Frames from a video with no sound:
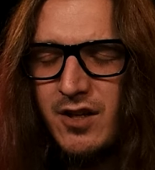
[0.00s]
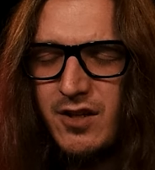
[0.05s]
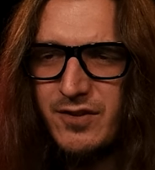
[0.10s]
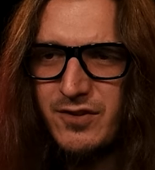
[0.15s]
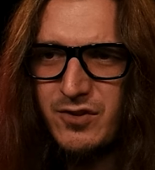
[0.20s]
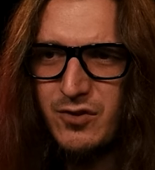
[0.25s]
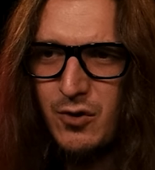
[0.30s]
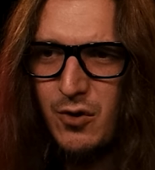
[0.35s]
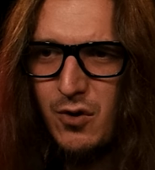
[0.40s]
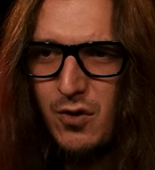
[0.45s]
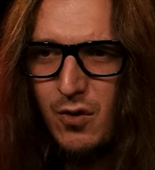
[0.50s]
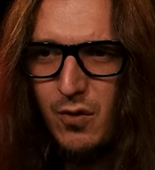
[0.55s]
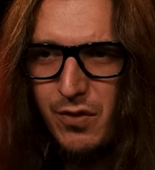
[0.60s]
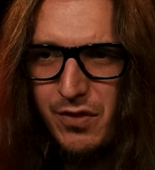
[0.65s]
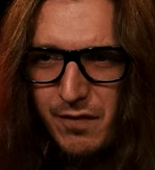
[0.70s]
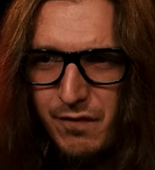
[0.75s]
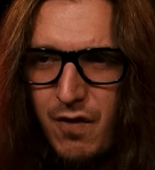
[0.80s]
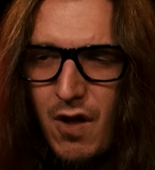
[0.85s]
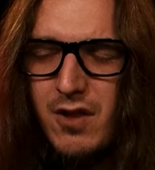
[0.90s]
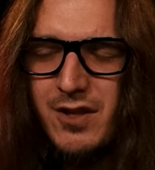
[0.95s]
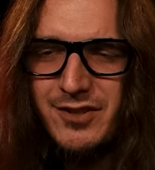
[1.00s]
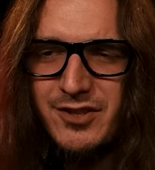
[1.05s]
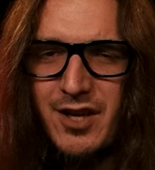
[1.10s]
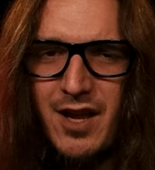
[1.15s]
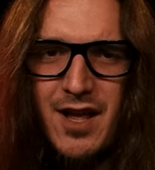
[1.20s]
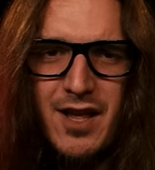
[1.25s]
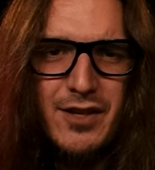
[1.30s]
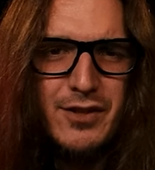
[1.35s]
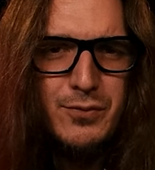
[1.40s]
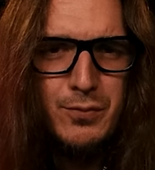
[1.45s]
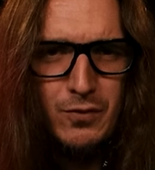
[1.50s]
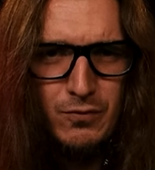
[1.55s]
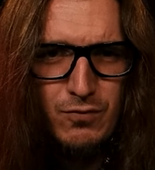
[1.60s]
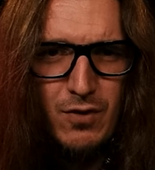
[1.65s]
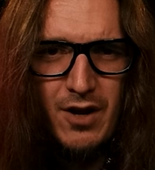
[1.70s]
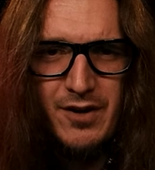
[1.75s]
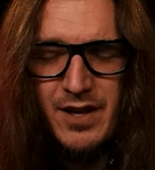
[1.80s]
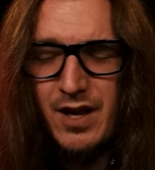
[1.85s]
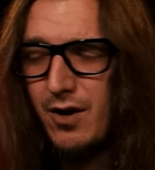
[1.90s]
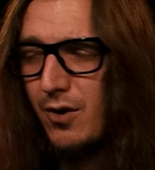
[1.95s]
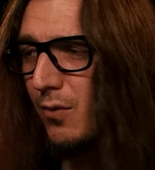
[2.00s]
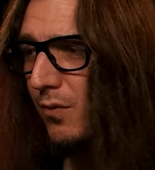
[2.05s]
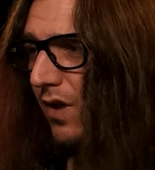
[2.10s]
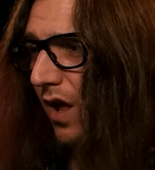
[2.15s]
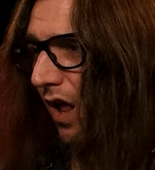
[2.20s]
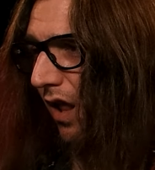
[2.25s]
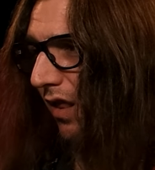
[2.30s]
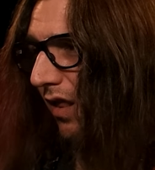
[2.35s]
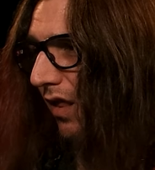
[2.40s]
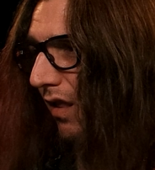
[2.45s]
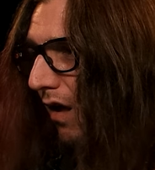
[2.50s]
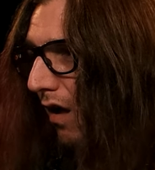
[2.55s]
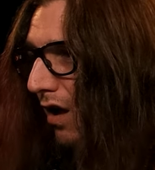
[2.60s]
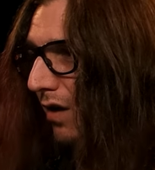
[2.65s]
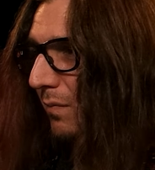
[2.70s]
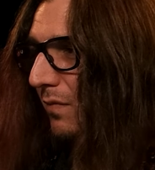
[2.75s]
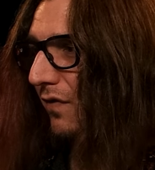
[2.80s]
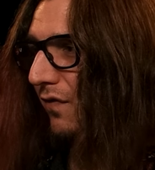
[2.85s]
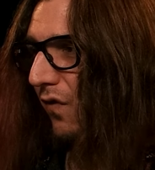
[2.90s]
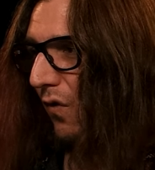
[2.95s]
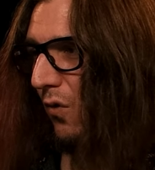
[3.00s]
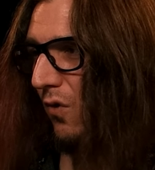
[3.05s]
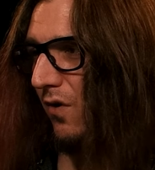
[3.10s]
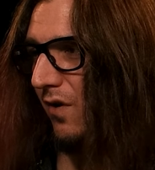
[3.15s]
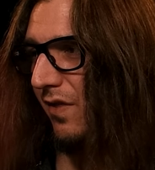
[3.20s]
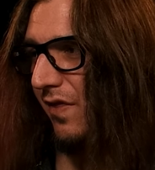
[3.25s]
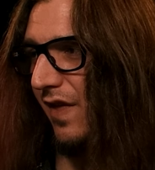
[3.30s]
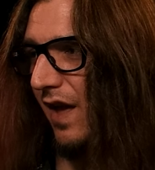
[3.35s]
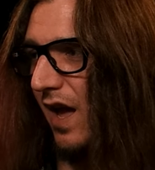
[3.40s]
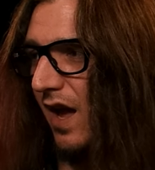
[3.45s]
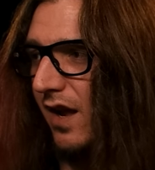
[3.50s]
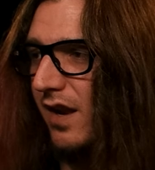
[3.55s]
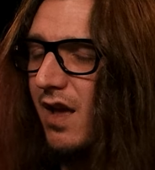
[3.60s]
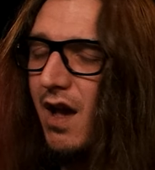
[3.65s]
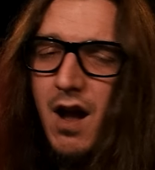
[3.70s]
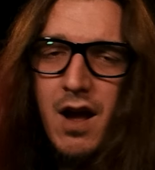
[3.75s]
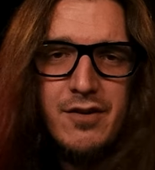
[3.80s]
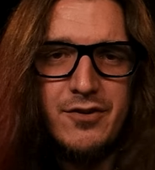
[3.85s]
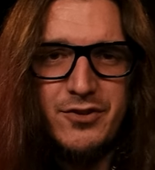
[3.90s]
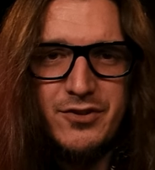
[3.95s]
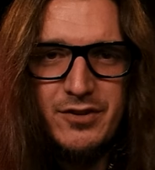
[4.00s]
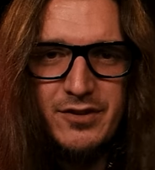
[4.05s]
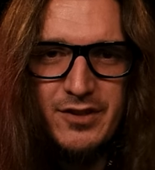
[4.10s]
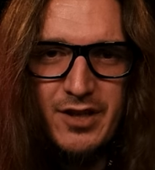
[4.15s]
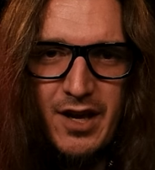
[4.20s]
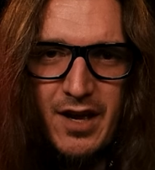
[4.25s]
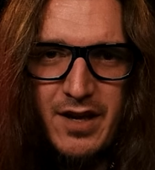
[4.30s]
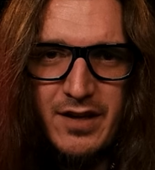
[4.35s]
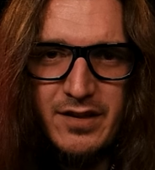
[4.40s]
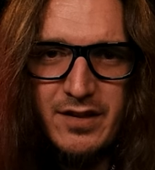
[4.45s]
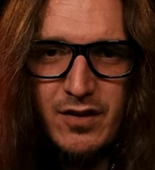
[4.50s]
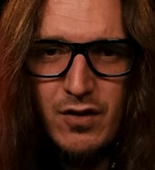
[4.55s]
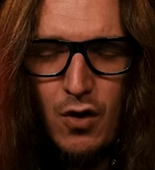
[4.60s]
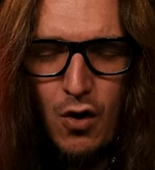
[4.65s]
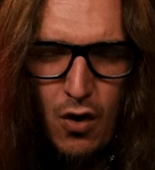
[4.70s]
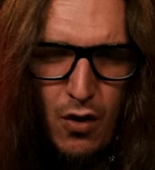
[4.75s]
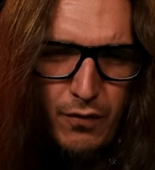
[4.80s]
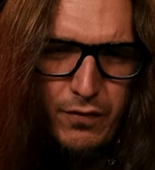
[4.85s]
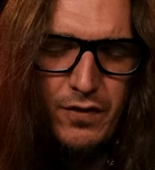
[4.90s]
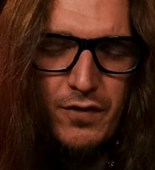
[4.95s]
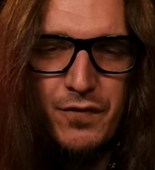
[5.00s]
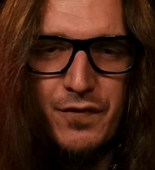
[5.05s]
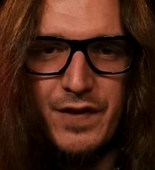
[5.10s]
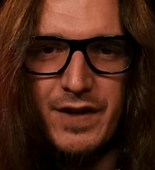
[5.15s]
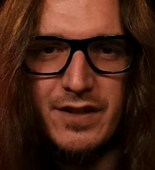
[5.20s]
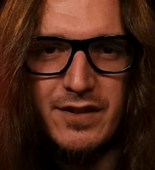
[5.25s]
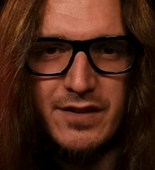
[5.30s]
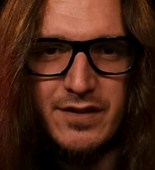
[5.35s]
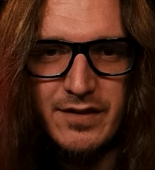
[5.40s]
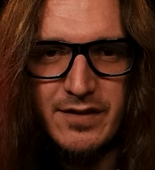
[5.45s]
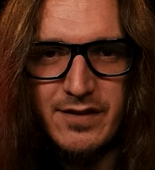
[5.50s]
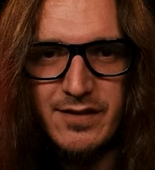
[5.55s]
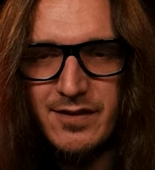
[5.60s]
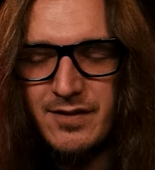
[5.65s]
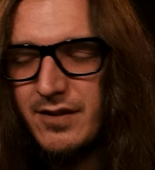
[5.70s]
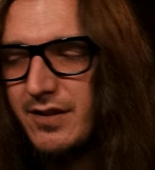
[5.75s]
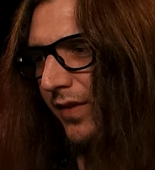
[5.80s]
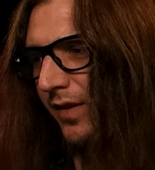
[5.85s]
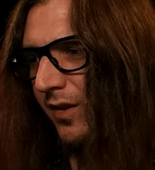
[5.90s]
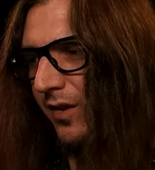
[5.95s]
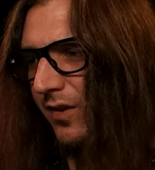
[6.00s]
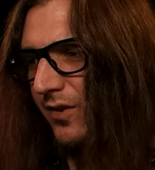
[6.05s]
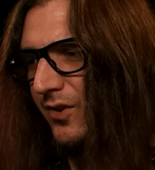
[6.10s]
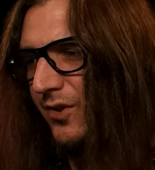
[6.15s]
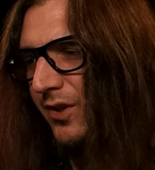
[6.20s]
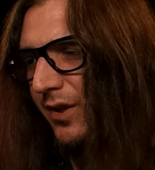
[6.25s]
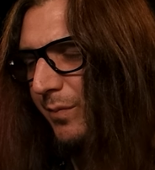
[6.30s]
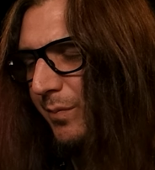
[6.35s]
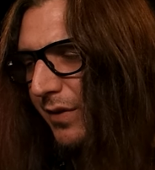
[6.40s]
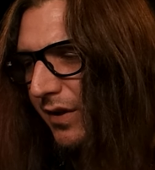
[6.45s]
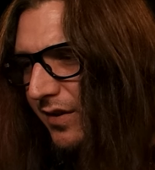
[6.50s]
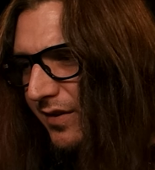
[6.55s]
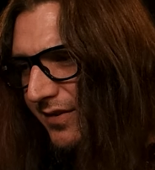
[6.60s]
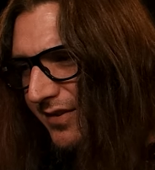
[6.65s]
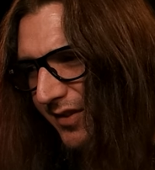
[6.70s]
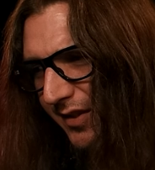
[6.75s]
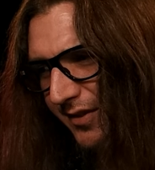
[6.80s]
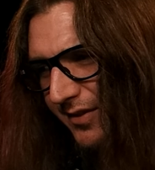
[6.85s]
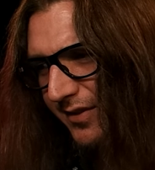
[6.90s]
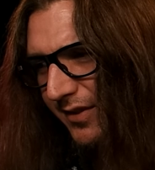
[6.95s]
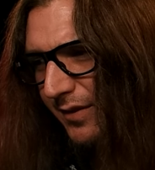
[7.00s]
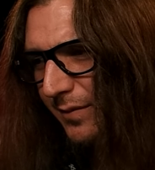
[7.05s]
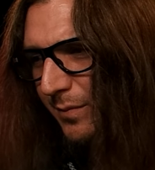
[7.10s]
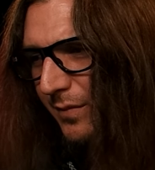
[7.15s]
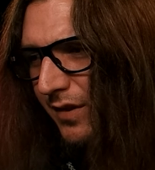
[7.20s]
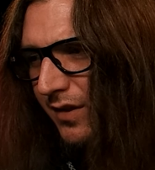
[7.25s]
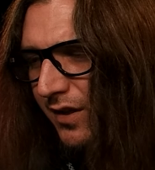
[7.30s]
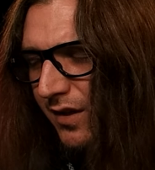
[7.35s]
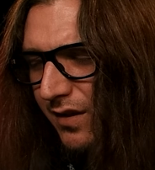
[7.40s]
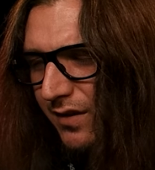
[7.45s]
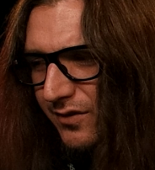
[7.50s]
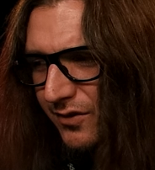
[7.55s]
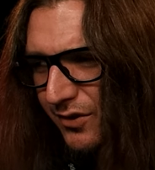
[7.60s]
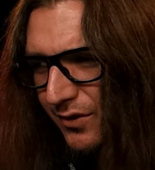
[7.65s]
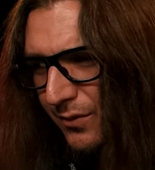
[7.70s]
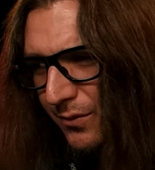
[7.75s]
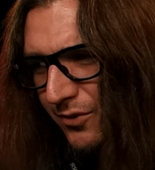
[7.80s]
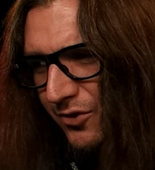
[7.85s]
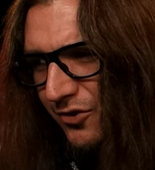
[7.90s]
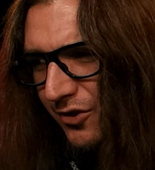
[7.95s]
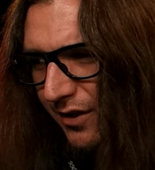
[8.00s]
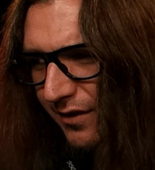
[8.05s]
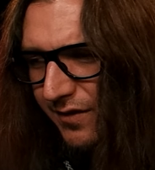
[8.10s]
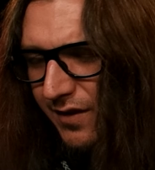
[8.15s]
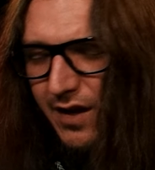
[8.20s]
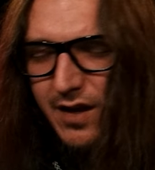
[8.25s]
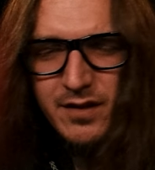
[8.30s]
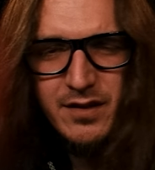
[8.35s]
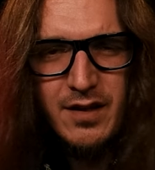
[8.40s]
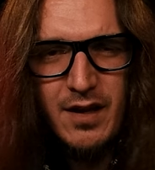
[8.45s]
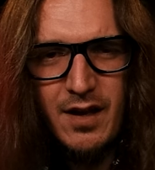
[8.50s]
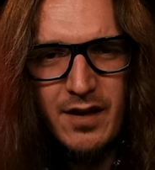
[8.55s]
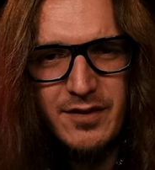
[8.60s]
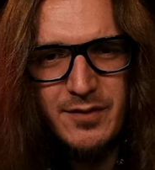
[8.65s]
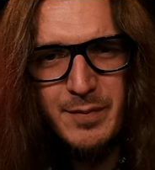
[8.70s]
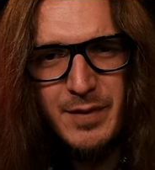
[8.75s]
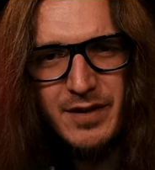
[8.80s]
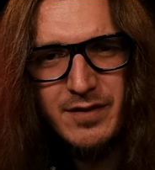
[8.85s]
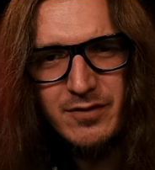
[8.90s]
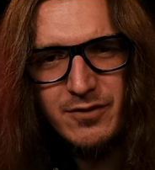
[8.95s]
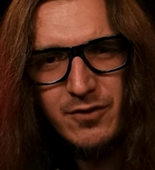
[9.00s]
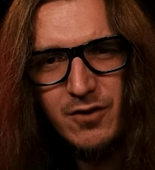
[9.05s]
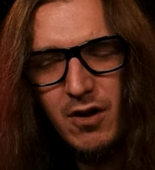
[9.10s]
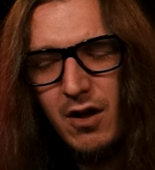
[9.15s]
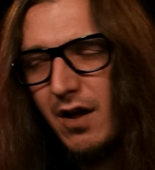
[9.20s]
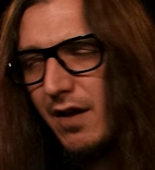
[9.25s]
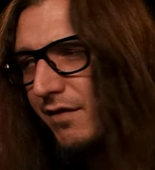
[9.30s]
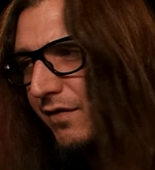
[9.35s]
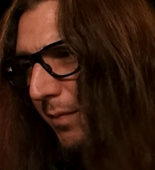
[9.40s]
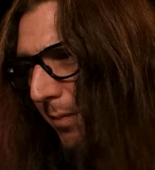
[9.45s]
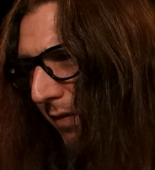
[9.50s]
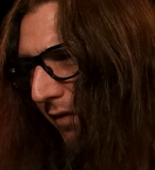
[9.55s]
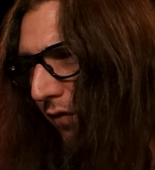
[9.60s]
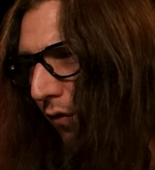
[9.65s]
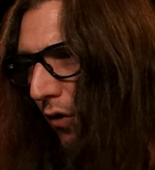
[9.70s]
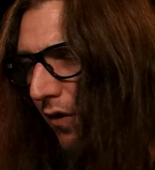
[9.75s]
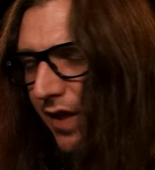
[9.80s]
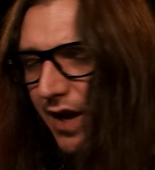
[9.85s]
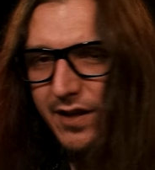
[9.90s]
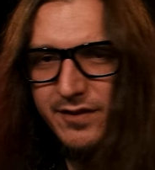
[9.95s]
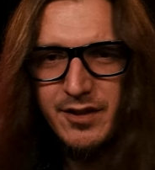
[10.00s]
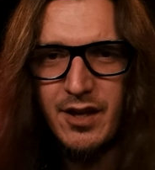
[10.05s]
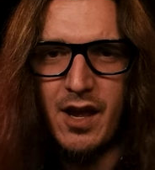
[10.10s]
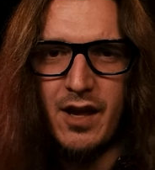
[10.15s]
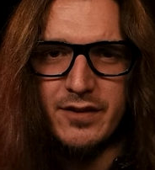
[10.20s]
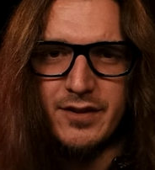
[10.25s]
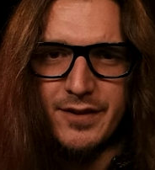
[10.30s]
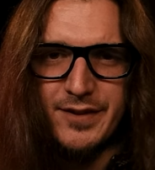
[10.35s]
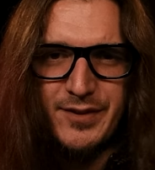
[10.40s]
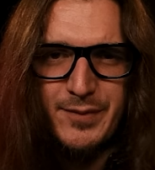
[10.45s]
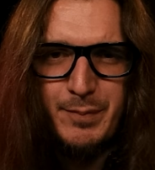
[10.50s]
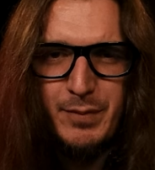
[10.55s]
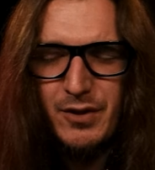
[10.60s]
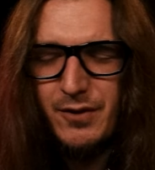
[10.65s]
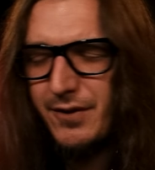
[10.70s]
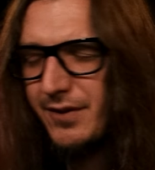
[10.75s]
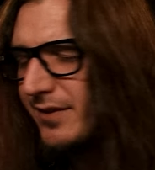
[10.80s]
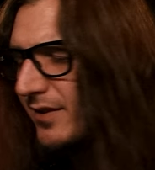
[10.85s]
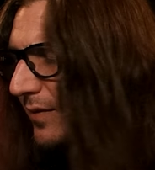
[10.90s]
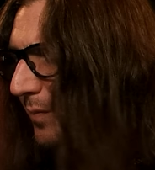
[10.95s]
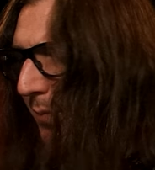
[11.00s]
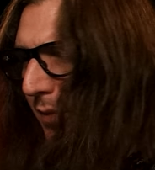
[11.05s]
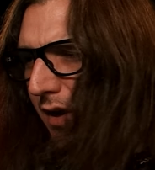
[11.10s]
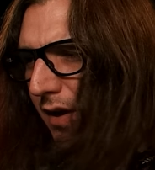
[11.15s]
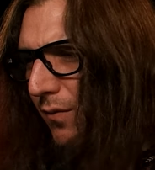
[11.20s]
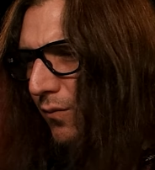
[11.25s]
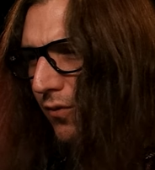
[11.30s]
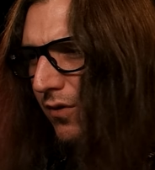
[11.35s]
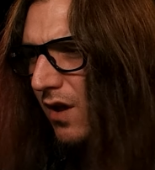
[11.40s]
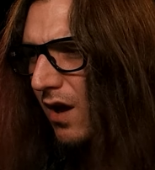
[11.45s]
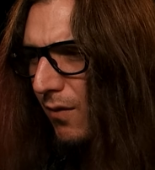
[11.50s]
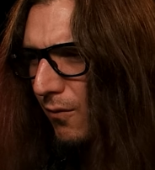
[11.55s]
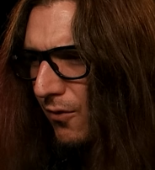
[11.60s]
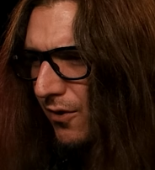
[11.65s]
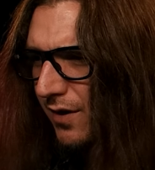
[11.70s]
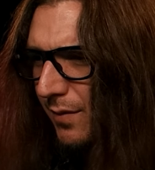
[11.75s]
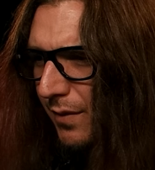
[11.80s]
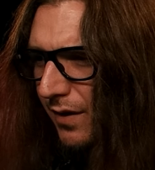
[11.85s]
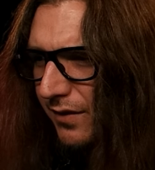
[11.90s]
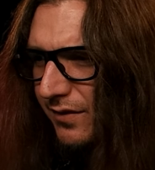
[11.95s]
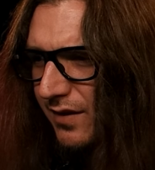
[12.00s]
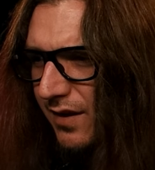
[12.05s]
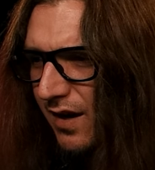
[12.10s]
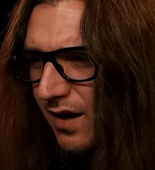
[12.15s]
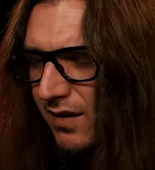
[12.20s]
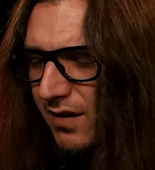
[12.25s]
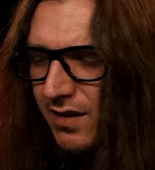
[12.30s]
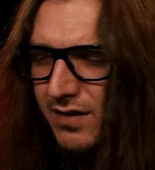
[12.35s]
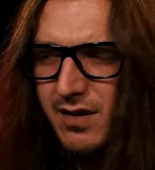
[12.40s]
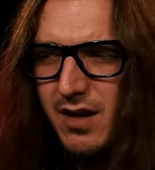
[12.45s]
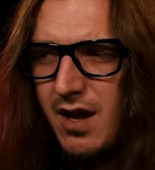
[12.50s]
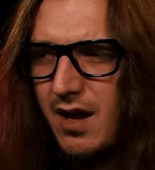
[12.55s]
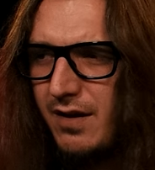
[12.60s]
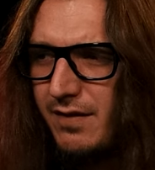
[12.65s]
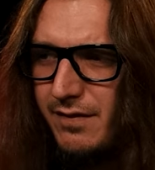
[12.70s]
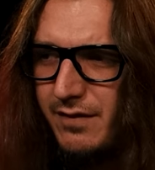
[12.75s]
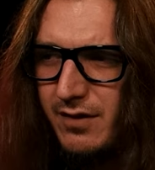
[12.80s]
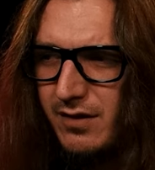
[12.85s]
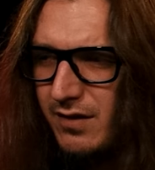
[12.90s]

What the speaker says: So the volatiles will run out long before that hydrogen tank overfills. You could build a system to shut that gas mixer off before that tank explodes, but we're not worried about that. Again,